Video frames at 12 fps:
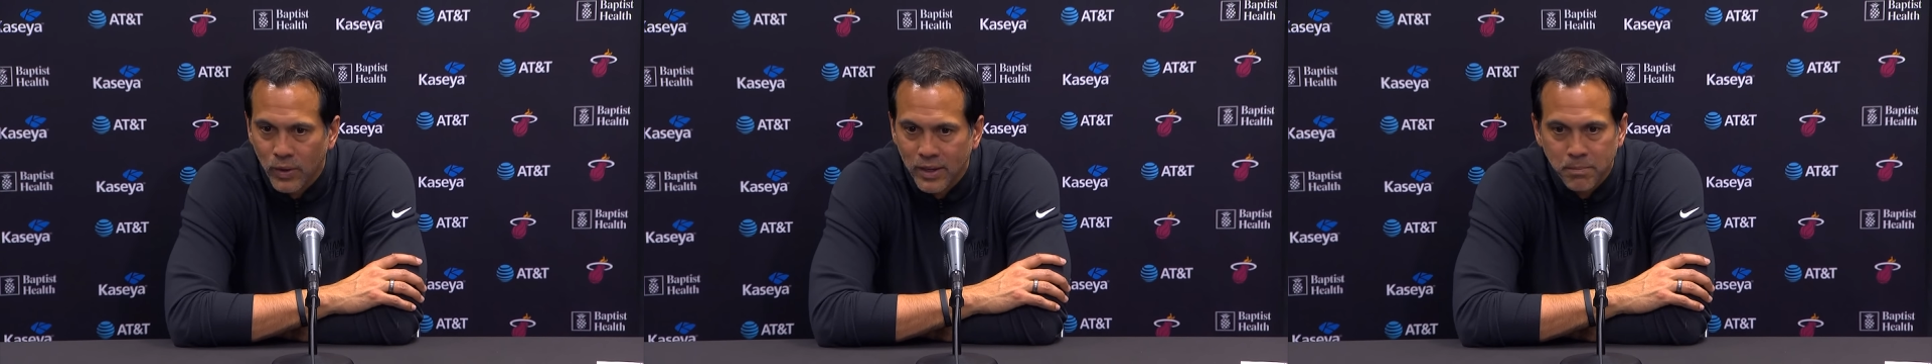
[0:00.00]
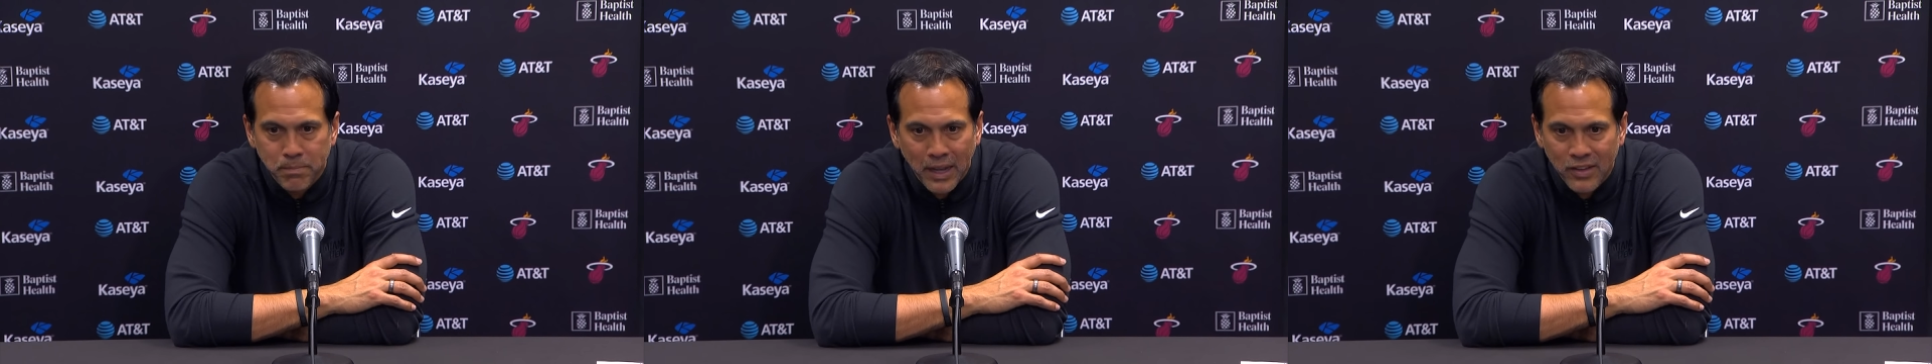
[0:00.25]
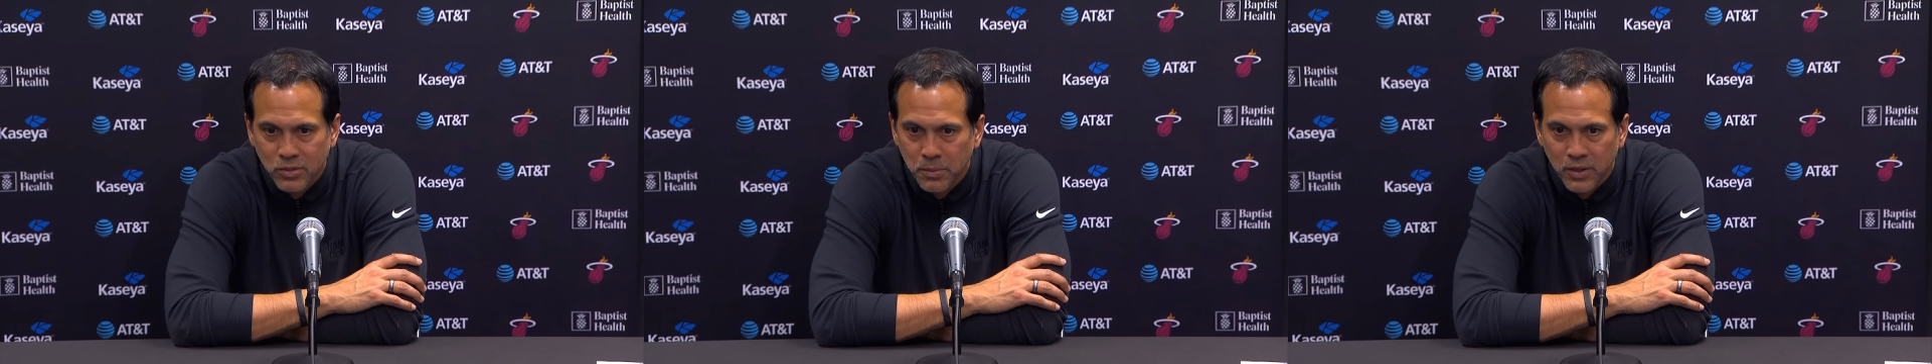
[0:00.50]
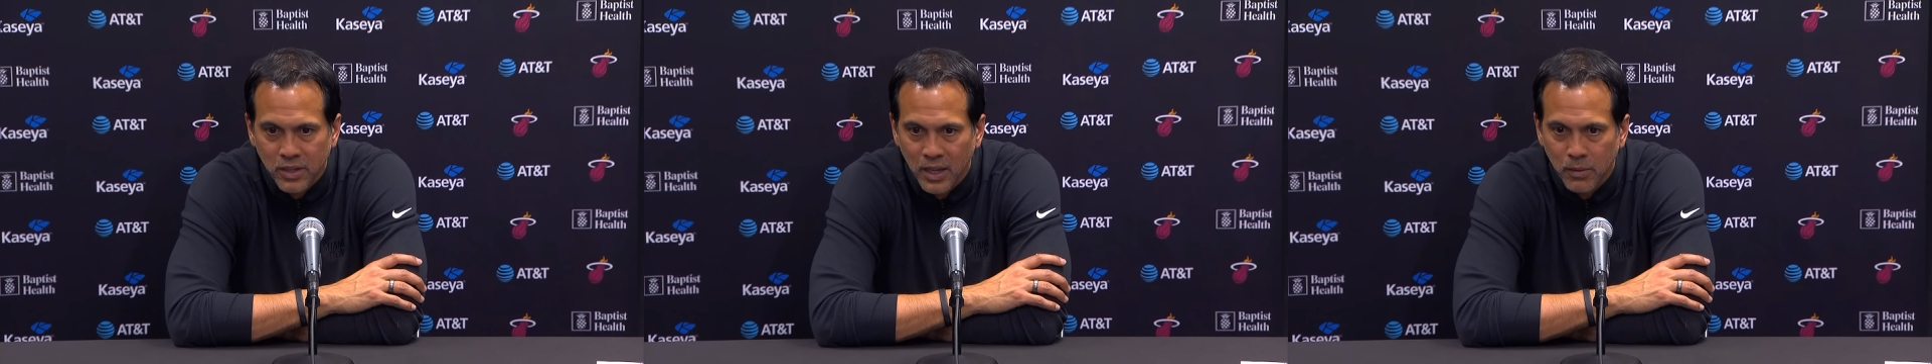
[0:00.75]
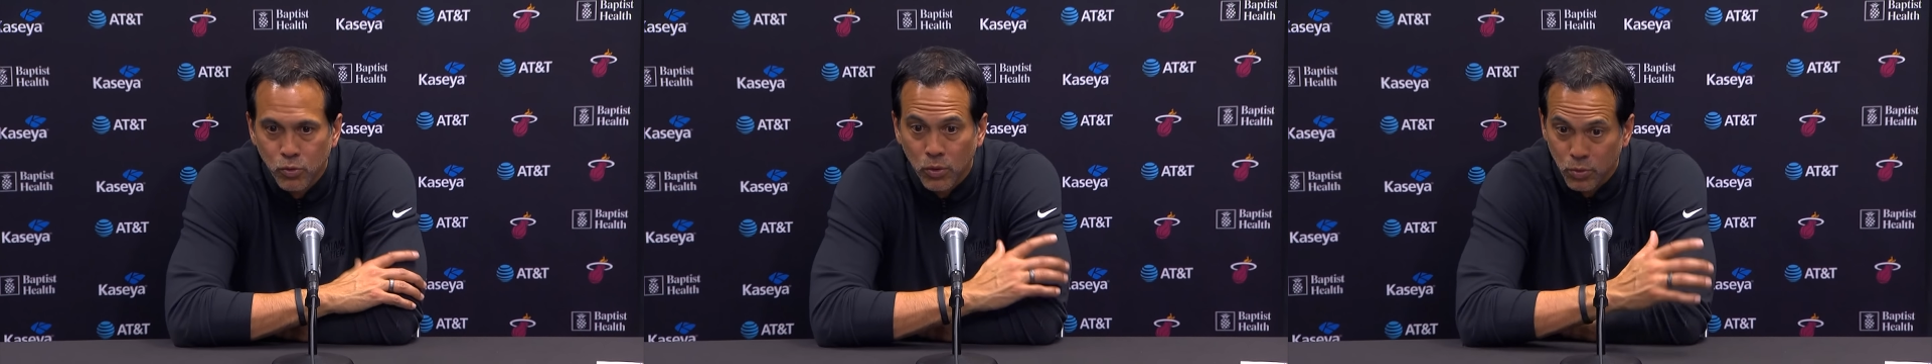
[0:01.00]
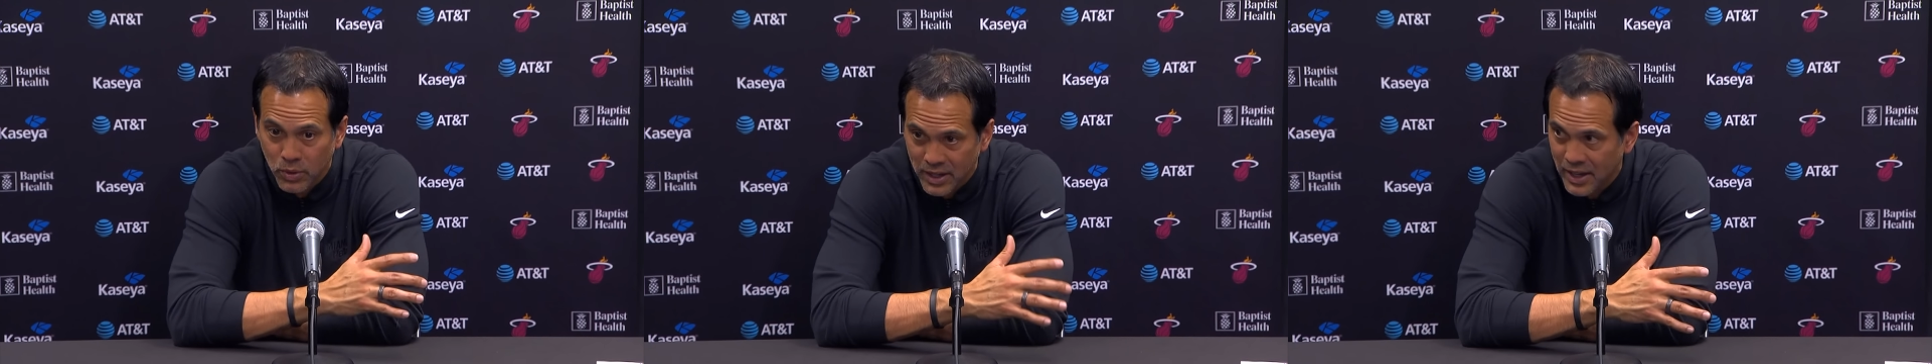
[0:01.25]
win basketball games,
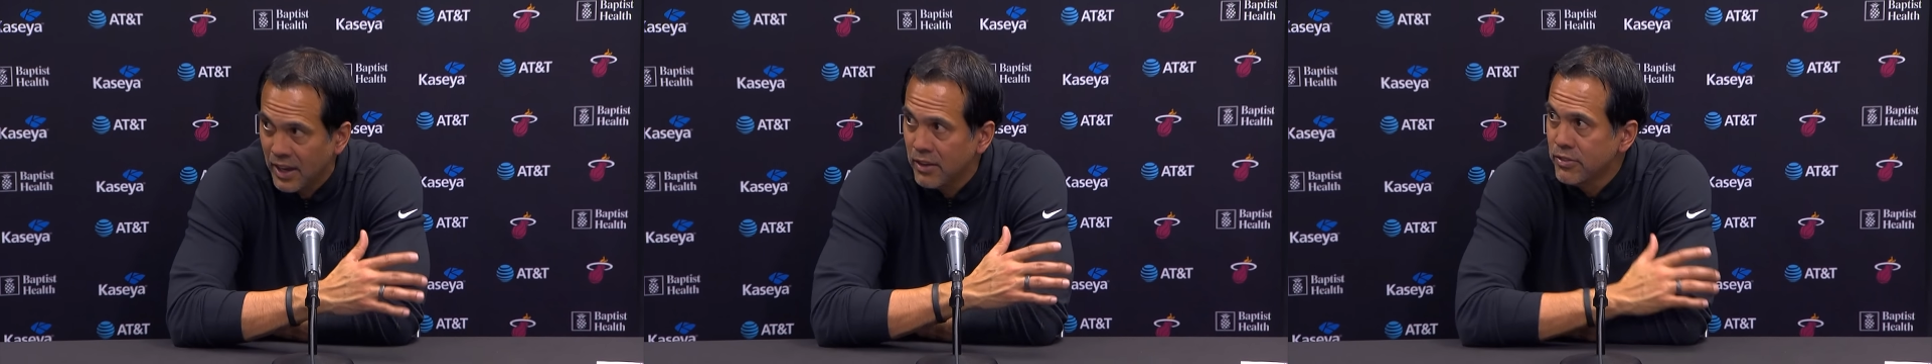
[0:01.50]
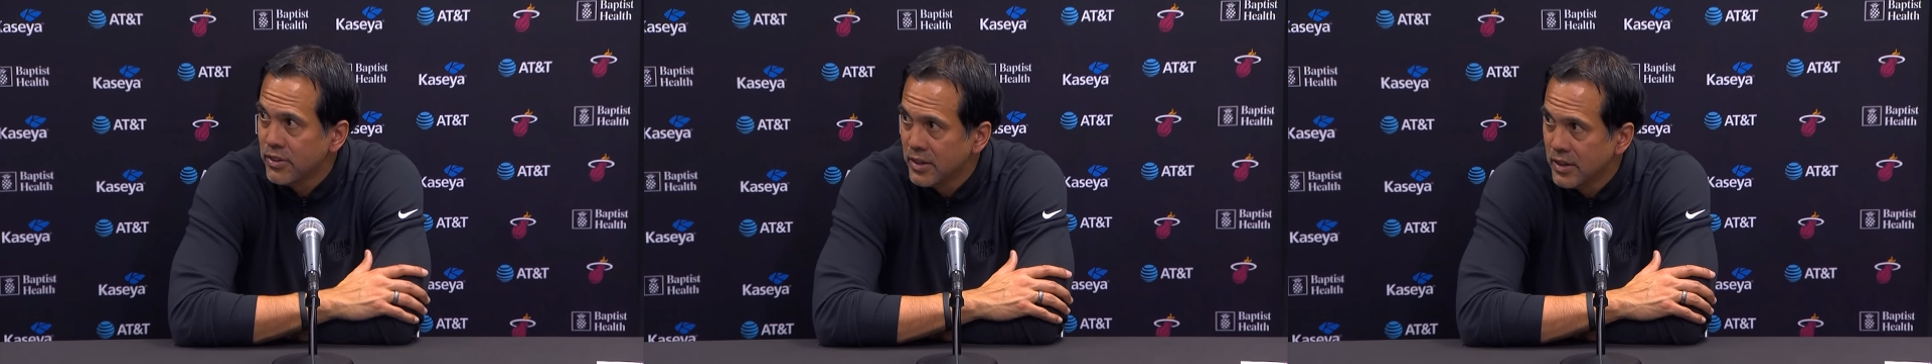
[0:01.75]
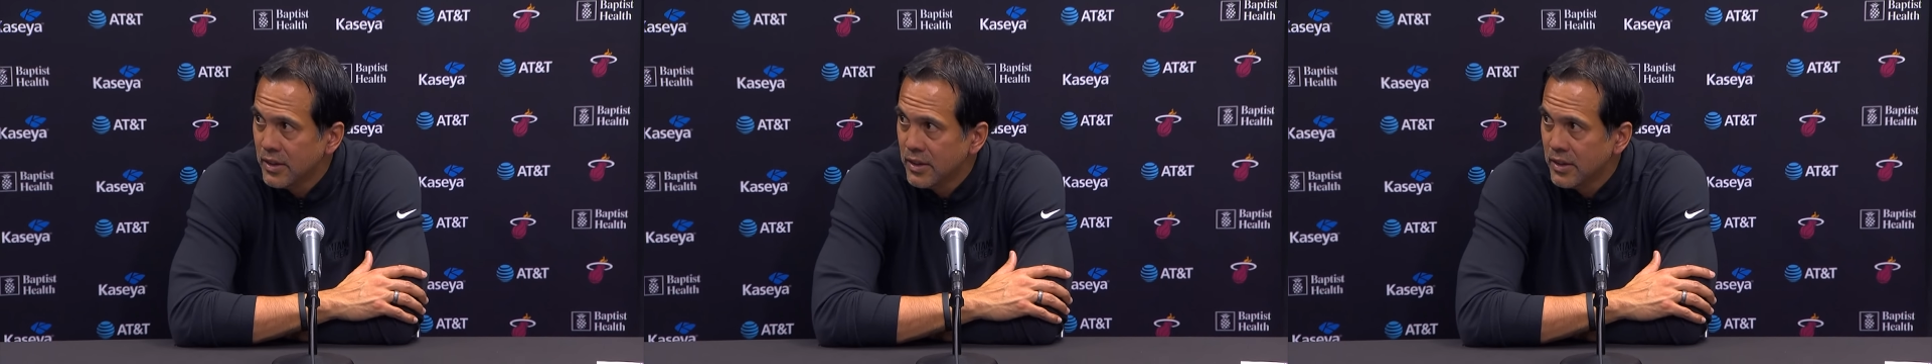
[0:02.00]
which we have